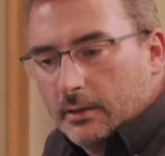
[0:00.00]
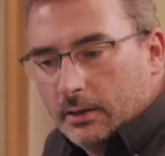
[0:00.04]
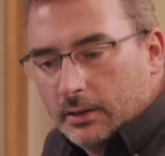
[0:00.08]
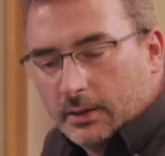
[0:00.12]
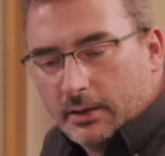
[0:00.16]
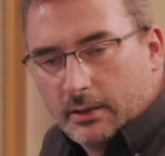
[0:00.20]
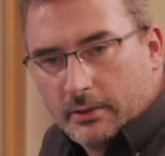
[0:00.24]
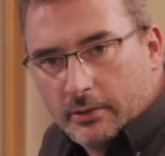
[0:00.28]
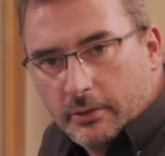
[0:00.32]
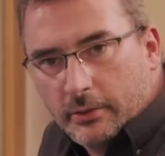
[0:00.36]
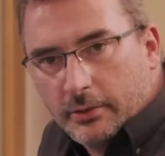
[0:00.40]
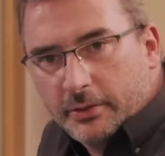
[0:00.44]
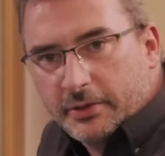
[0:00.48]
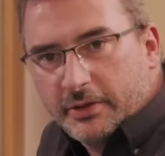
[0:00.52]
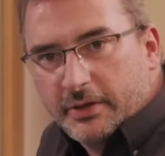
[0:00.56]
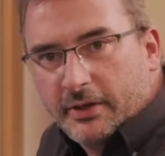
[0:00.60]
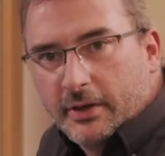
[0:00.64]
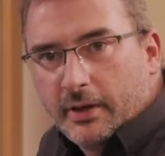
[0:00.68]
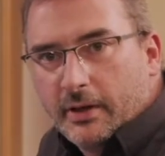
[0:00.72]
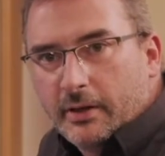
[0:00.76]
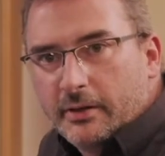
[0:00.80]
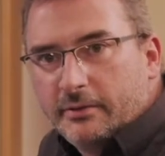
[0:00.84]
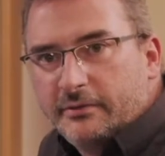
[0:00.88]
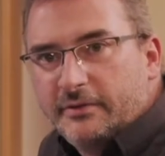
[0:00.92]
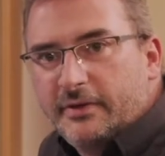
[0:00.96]
a good
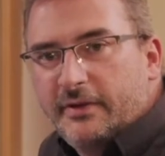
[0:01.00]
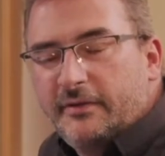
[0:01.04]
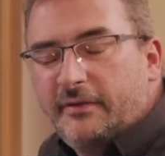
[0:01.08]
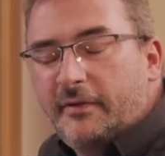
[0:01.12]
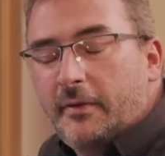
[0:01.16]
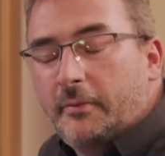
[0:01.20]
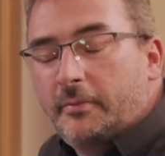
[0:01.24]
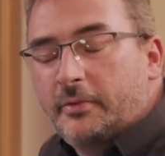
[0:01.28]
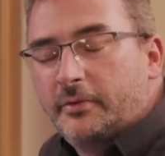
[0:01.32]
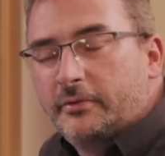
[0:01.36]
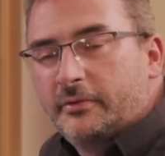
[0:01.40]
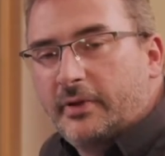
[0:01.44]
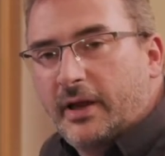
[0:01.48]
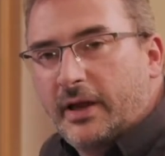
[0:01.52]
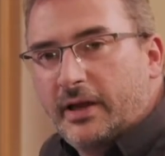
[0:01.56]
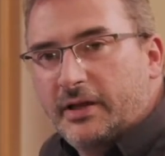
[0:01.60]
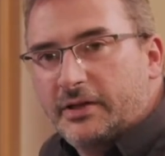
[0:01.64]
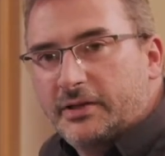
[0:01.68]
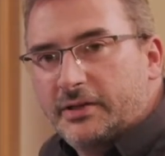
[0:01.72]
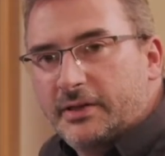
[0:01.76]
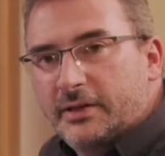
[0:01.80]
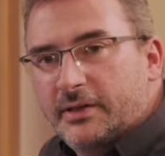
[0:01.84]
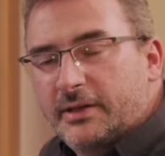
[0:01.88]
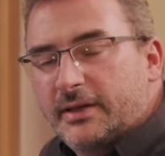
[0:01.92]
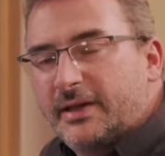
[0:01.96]

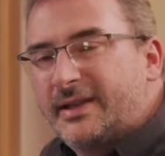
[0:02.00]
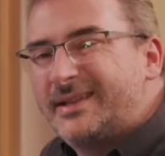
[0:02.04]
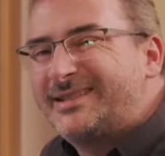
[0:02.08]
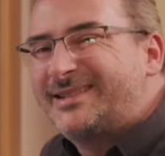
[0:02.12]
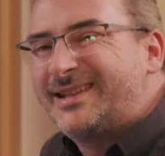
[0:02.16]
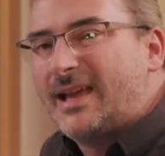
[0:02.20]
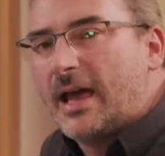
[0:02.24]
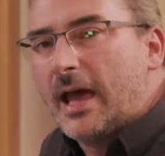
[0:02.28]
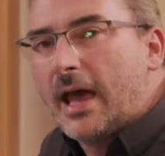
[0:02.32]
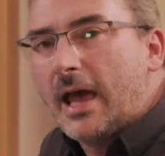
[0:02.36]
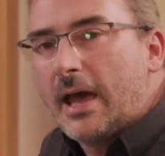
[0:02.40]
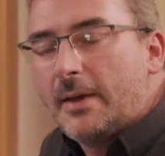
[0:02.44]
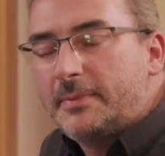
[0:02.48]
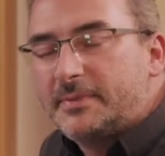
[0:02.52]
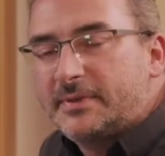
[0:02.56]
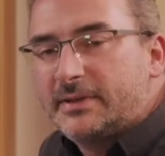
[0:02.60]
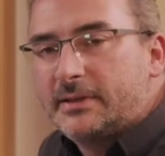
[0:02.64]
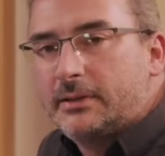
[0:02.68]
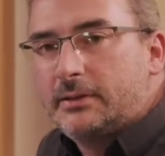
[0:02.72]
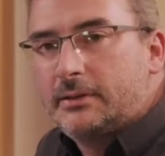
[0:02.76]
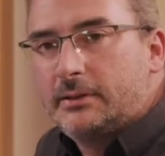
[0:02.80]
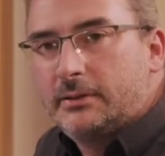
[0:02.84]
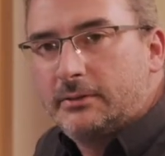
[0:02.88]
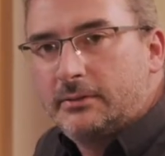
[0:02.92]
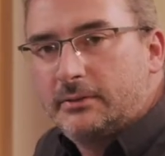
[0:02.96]
reverberation is
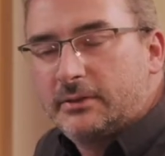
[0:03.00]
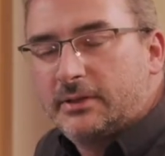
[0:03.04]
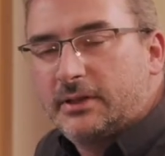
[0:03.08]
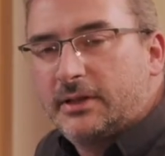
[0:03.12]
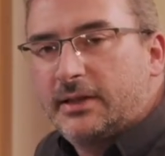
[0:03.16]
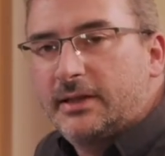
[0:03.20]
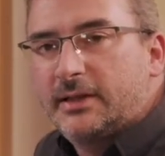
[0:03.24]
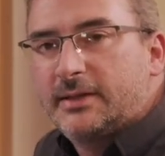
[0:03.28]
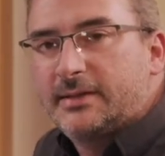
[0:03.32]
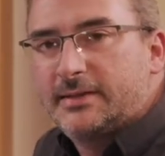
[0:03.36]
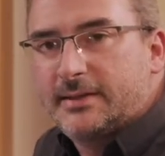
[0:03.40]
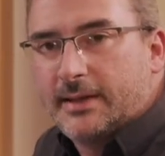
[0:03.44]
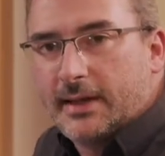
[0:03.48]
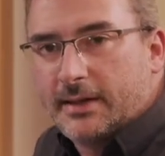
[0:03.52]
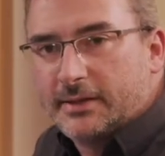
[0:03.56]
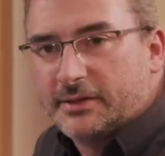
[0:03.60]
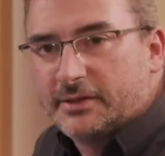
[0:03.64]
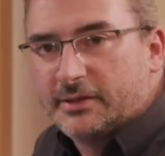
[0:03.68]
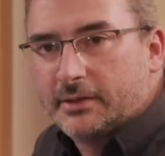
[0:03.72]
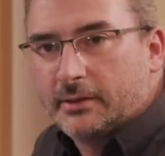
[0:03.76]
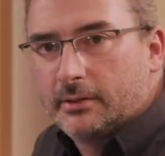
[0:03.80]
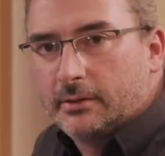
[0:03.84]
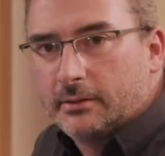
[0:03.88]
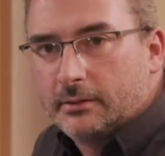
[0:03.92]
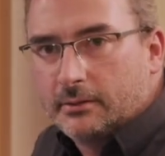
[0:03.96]
absolutely
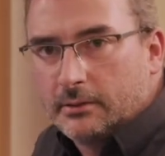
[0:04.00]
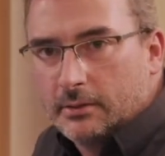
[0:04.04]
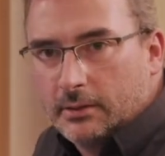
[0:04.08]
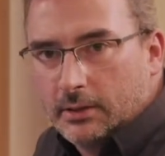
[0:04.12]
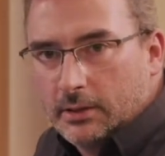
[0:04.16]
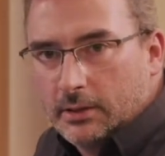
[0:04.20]
essential,